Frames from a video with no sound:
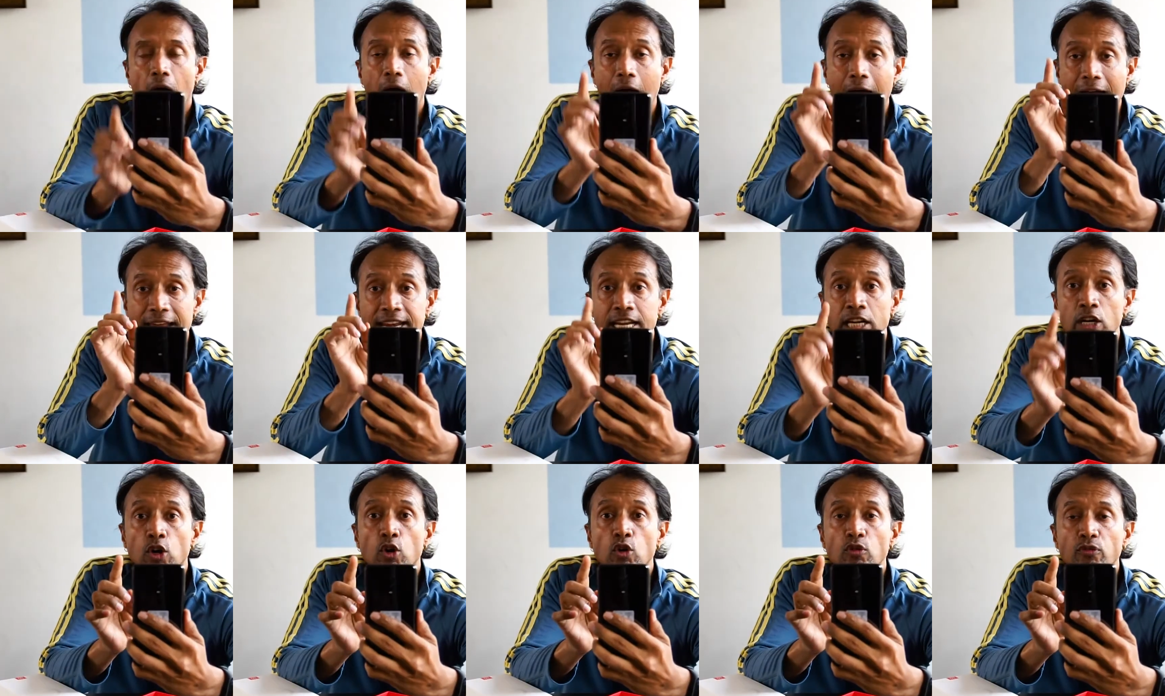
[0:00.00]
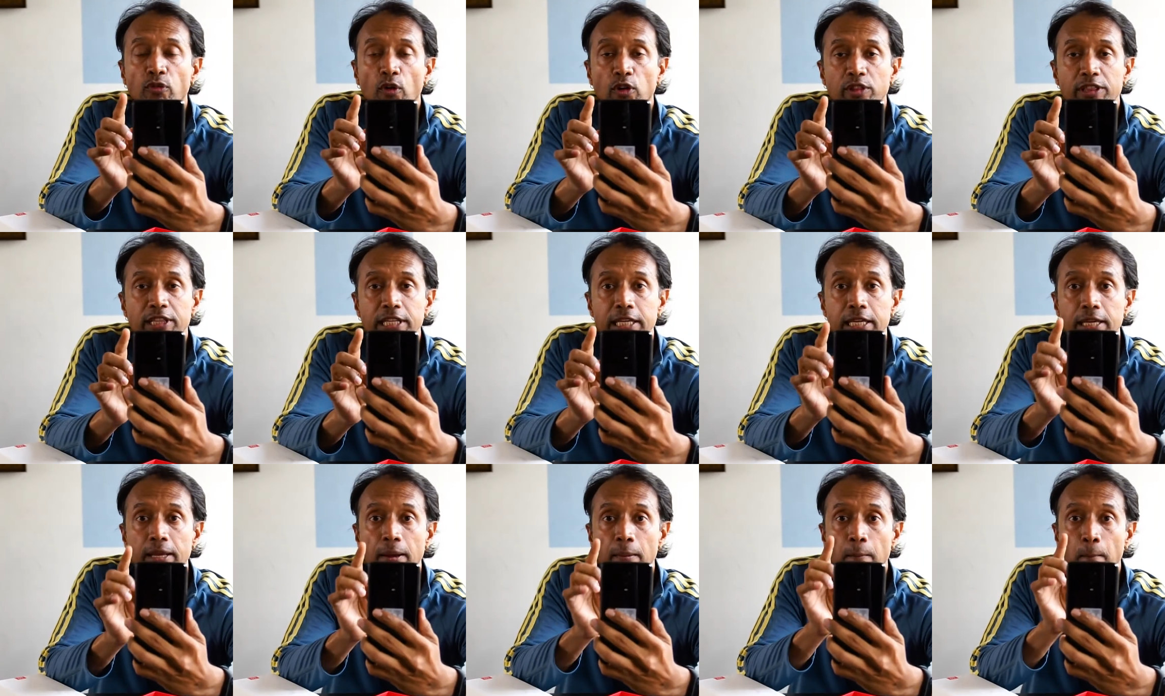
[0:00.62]
I didn't go for
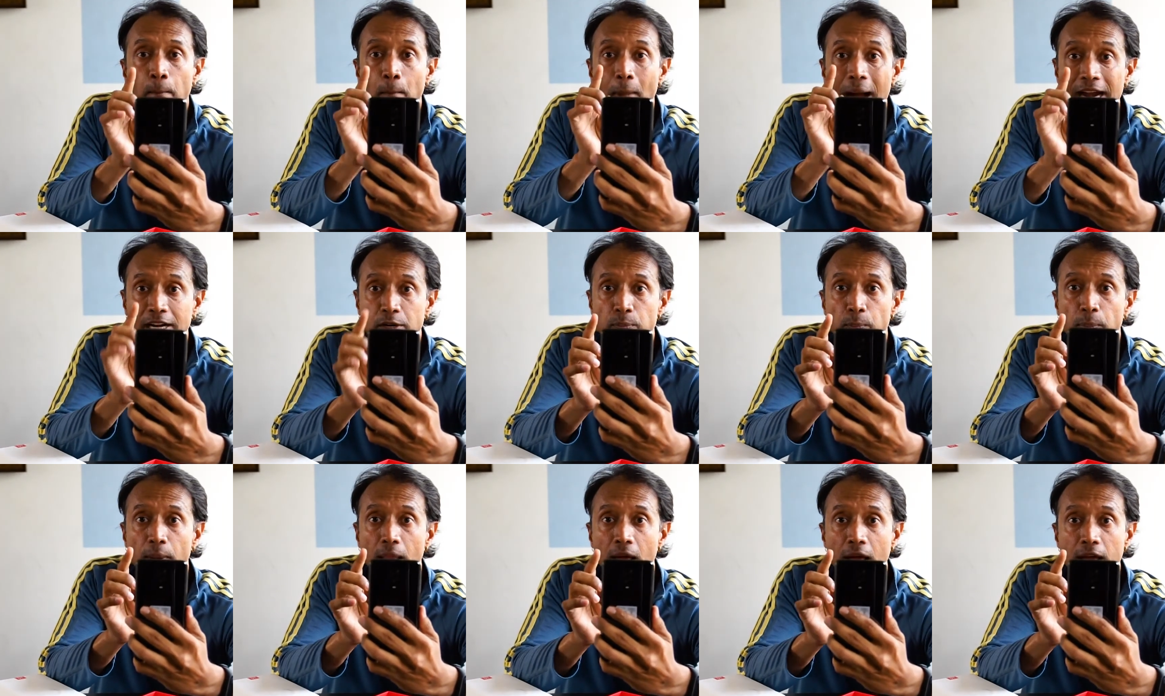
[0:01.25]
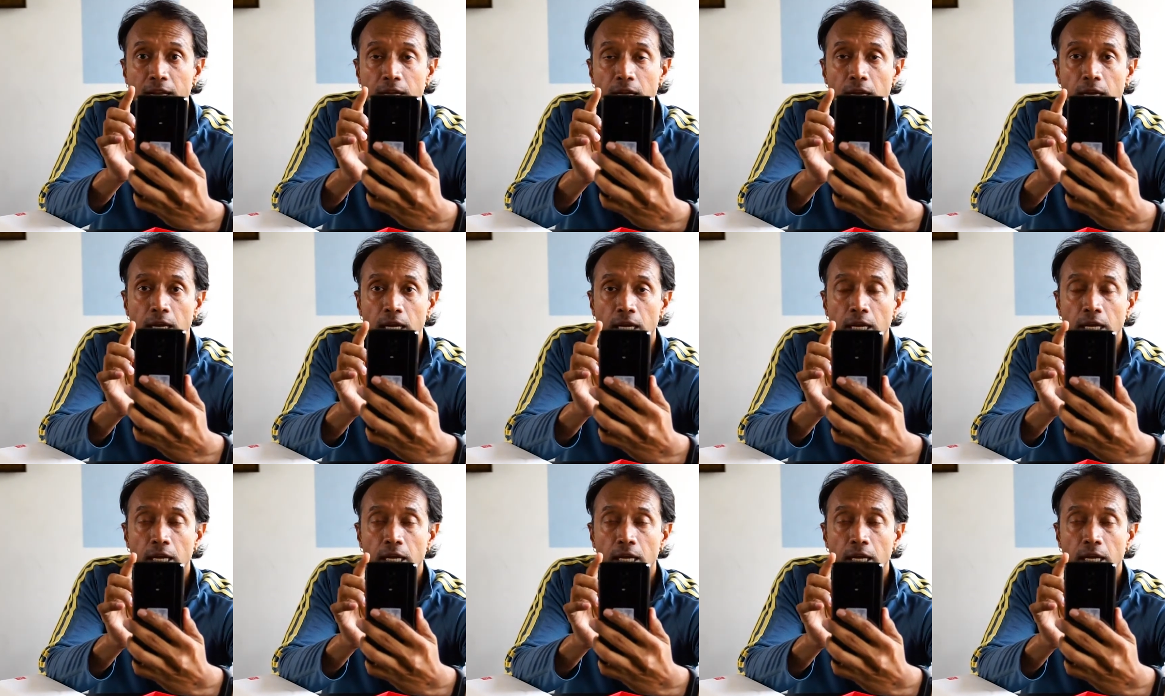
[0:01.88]
the matte black.